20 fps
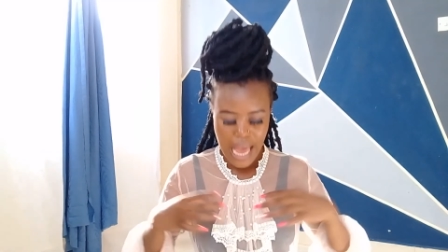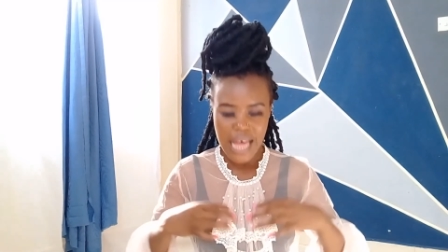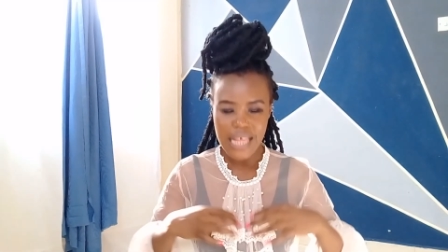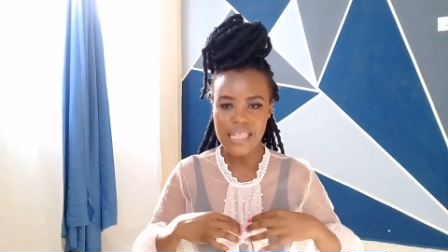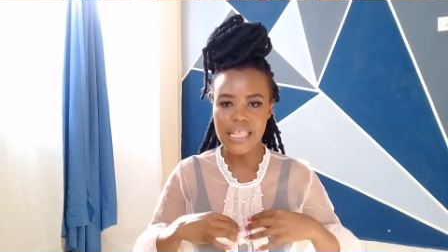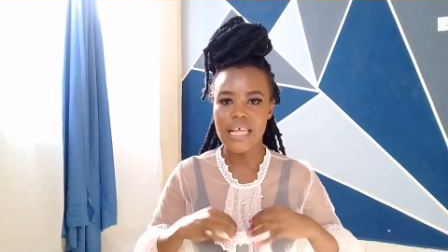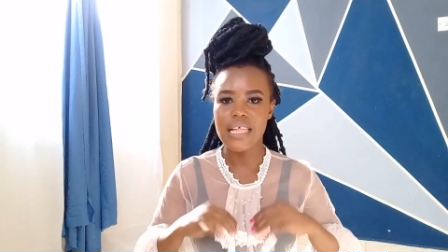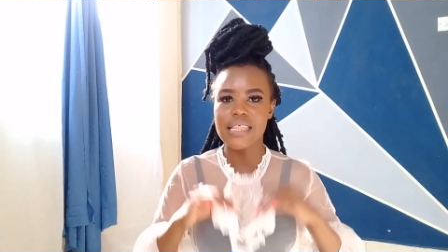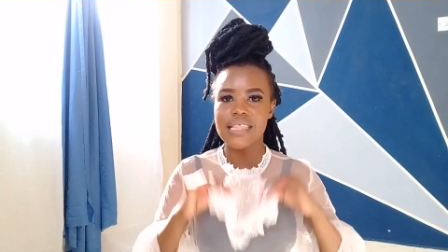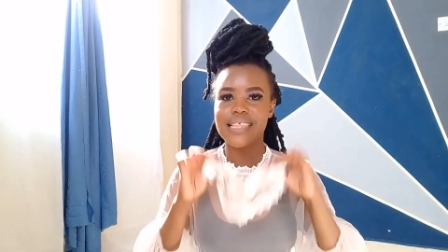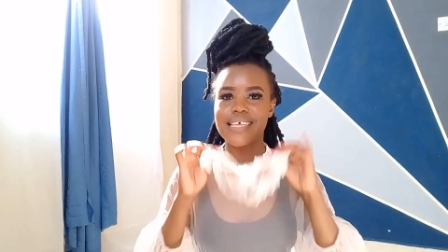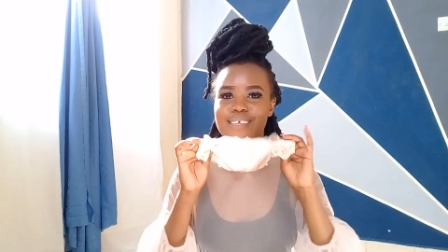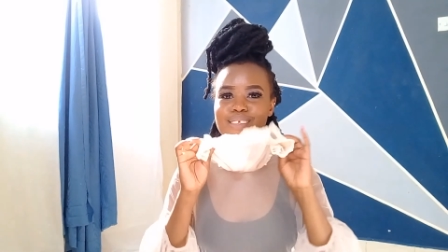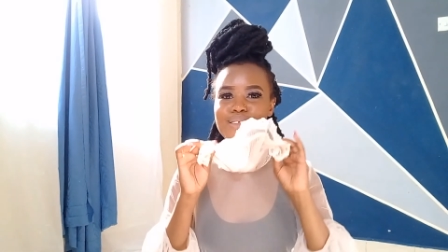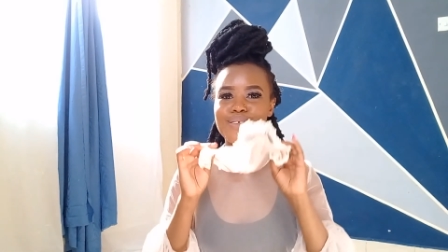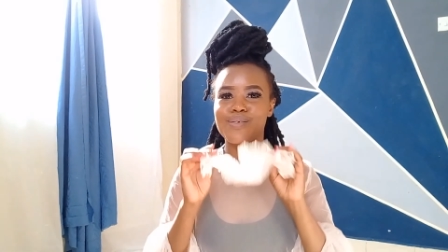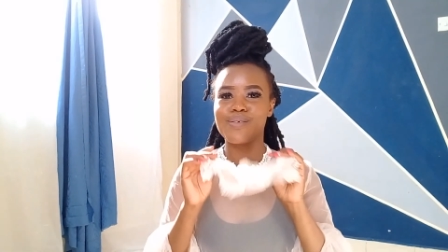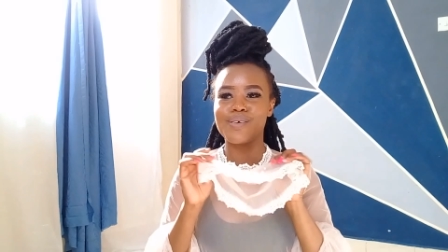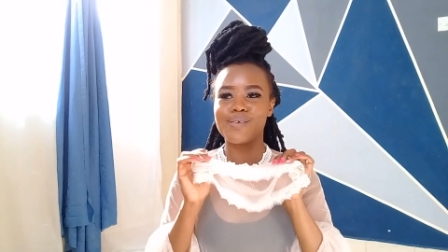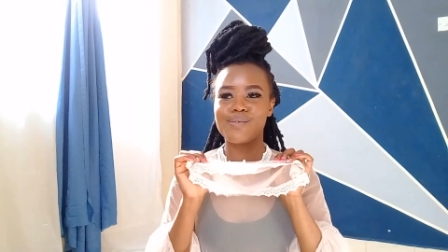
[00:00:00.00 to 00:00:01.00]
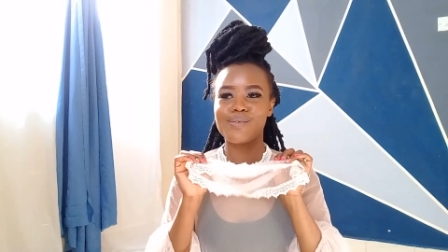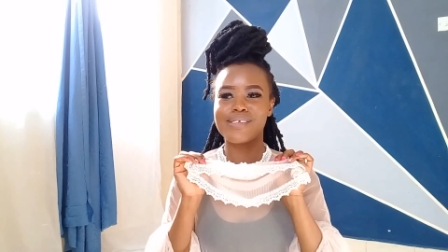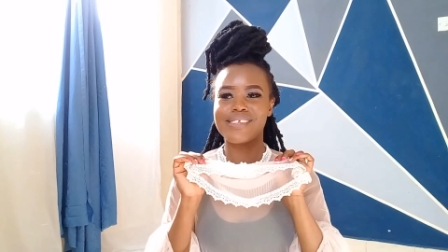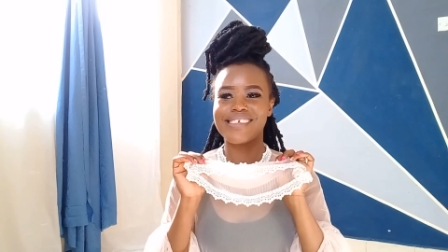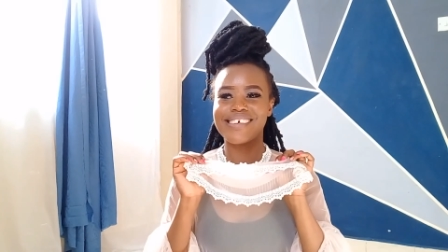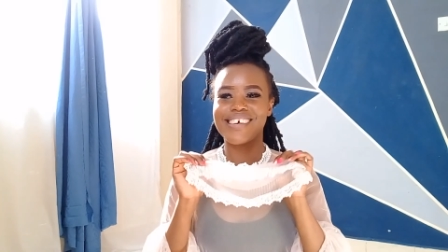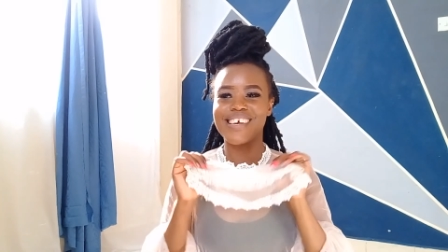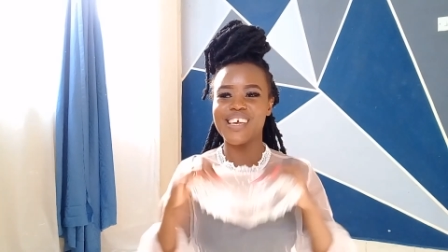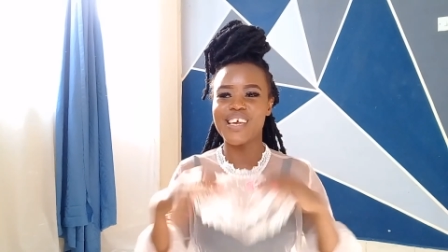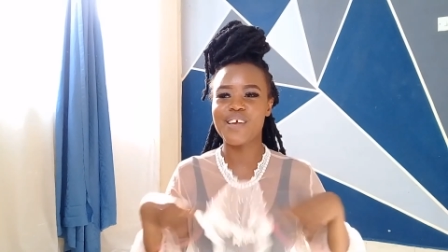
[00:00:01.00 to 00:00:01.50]
and then this one
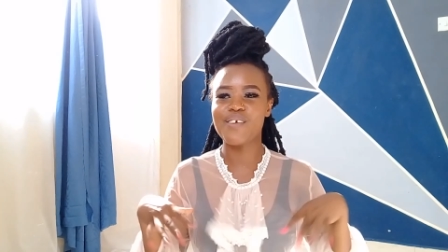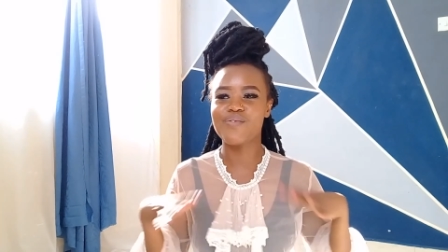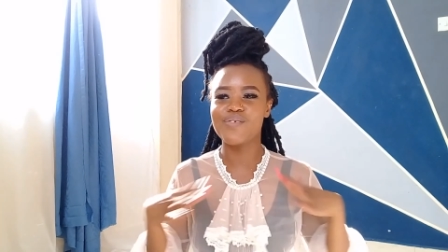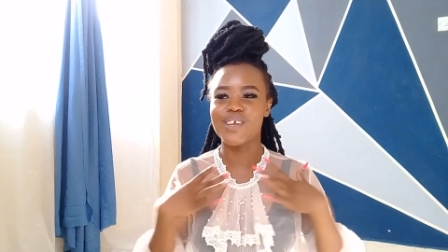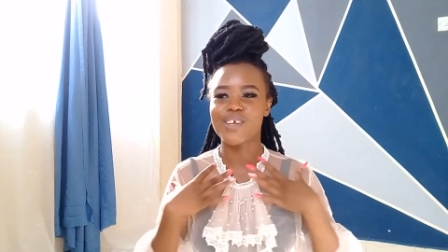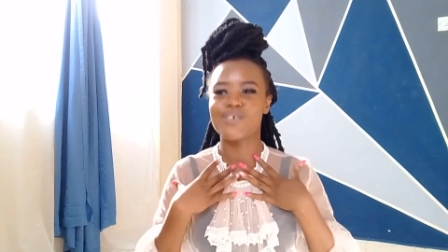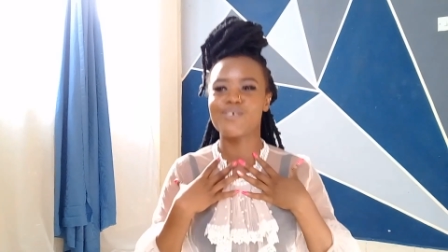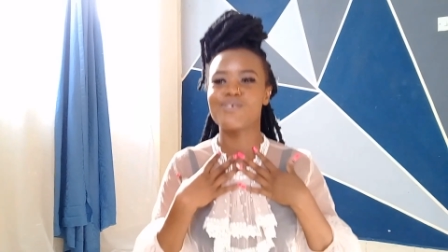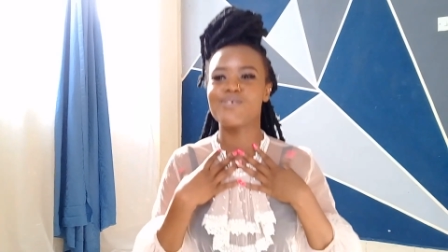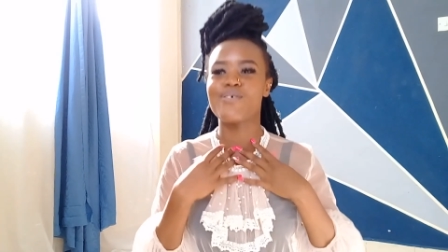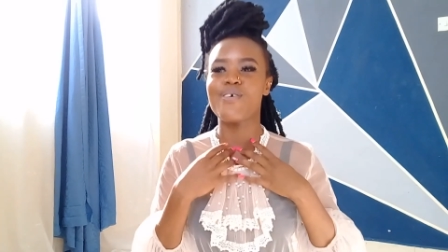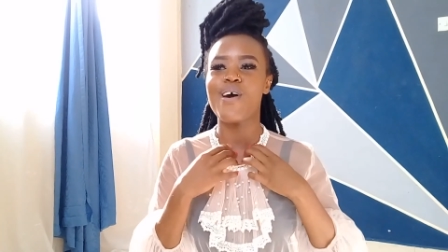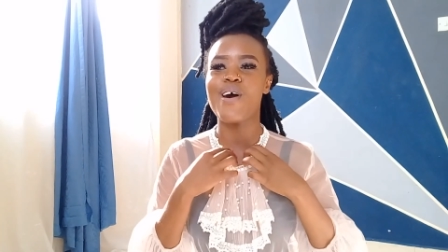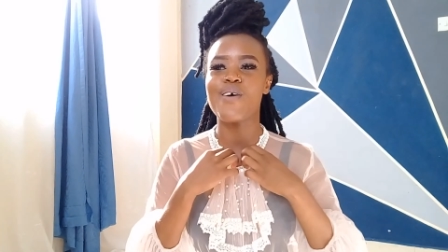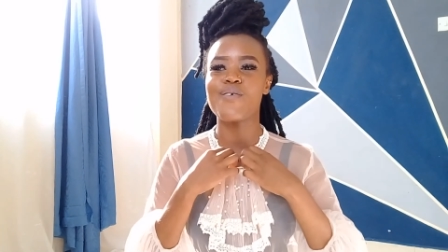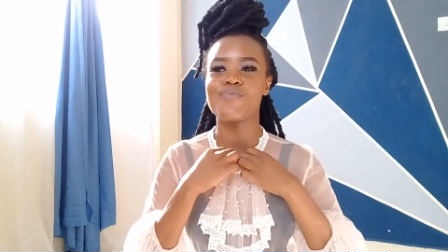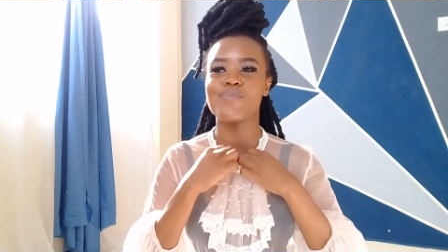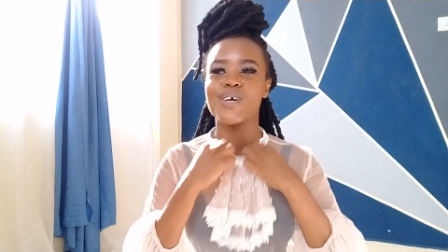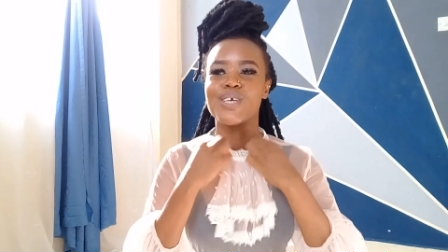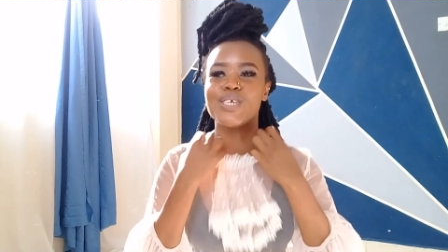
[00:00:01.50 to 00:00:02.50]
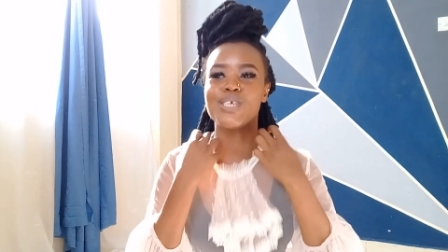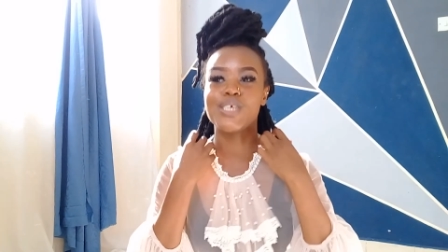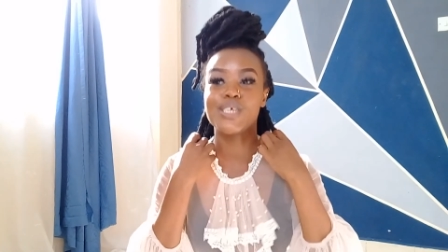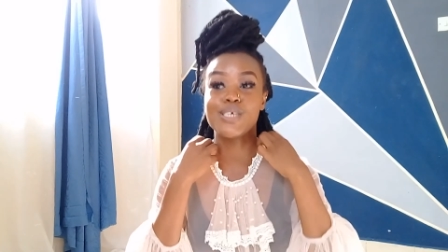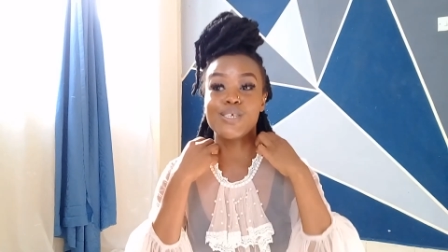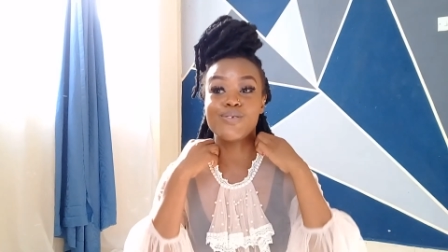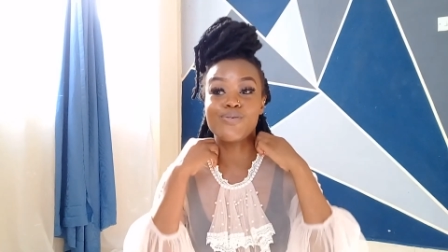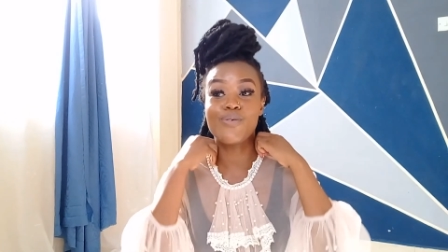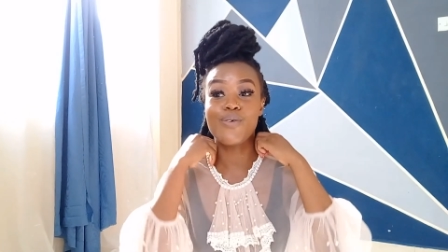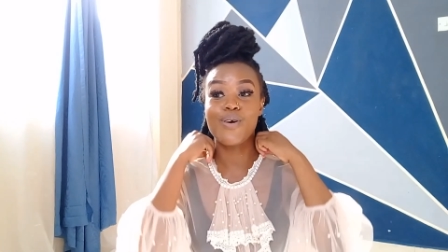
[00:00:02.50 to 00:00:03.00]
was a gift I don't know how much
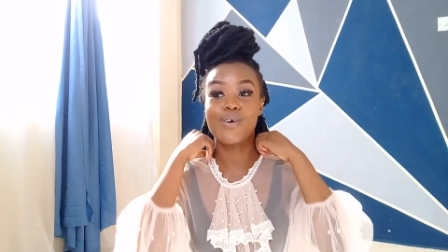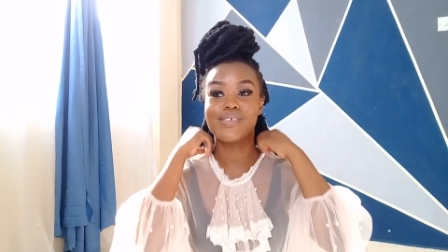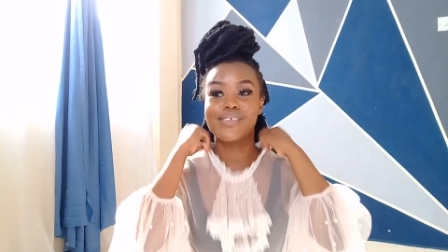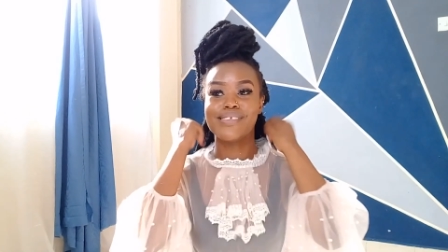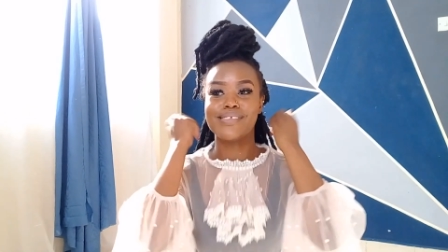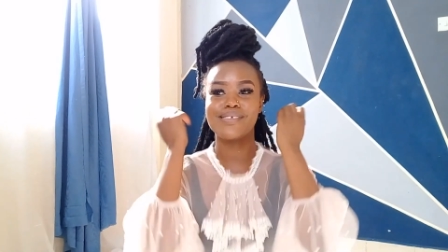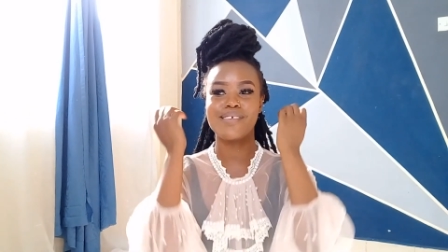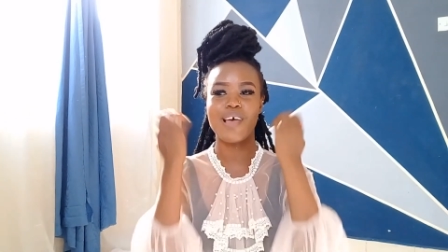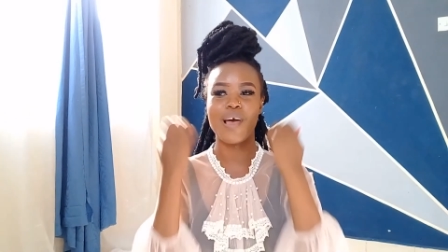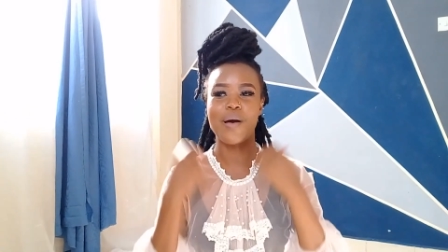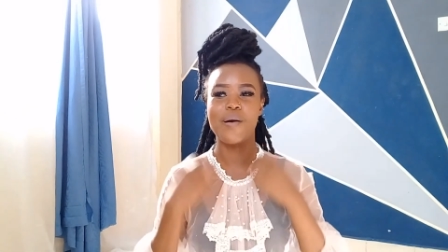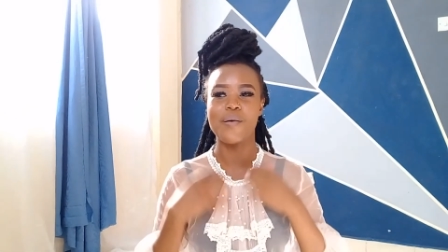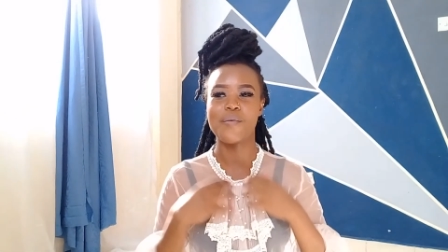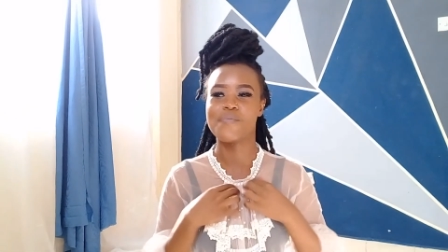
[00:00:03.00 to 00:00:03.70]
it was